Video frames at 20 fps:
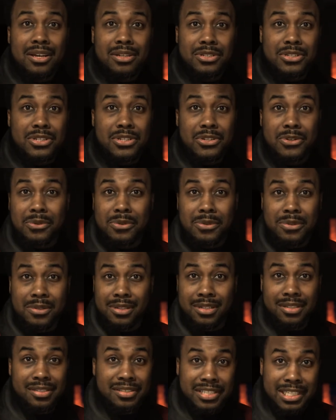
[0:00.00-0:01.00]

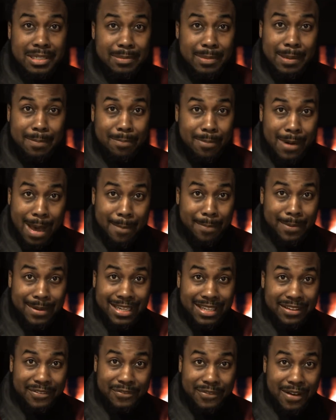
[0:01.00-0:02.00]
schools should be
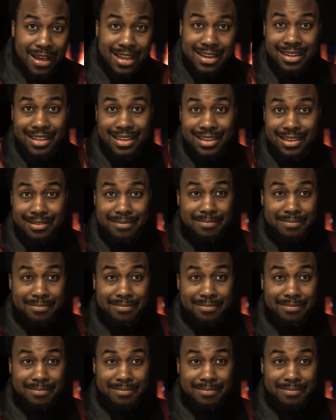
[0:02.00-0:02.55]
properly funded.